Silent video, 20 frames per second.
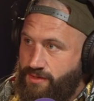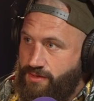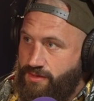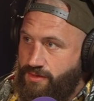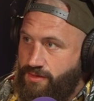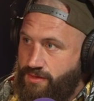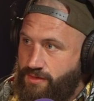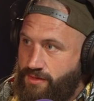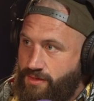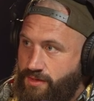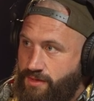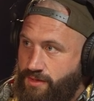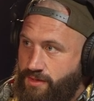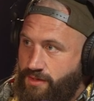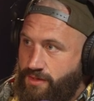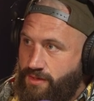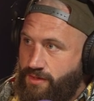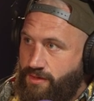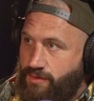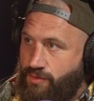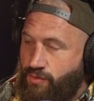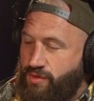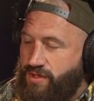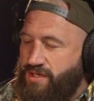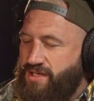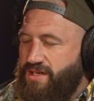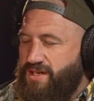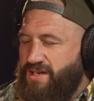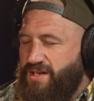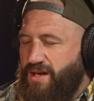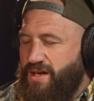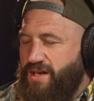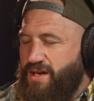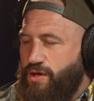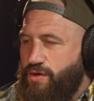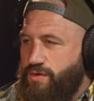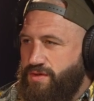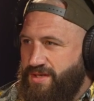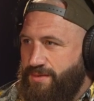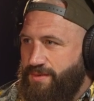Yes. Or he doesn't
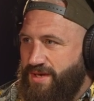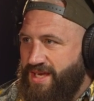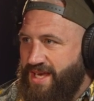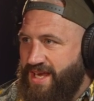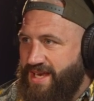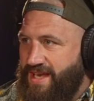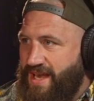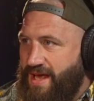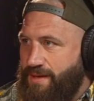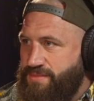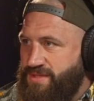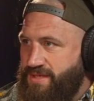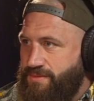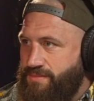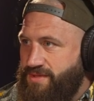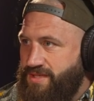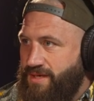lose him. He kidnaps yeah. him.